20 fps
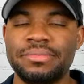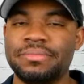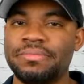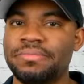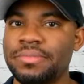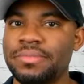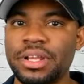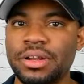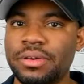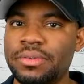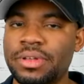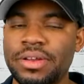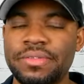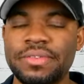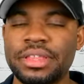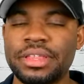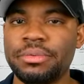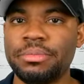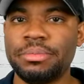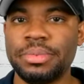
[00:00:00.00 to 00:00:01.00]
you know
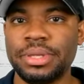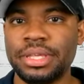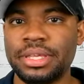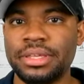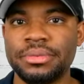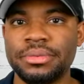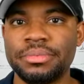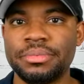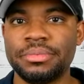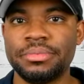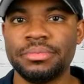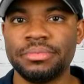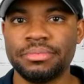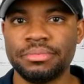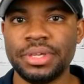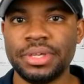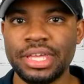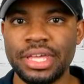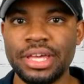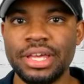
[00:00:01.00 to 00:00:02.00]
everything be
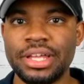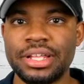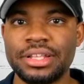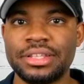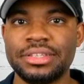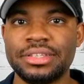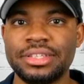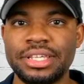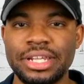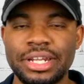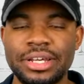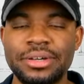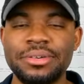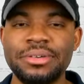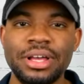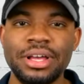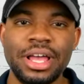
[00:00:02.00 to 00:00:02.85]
be good, you know.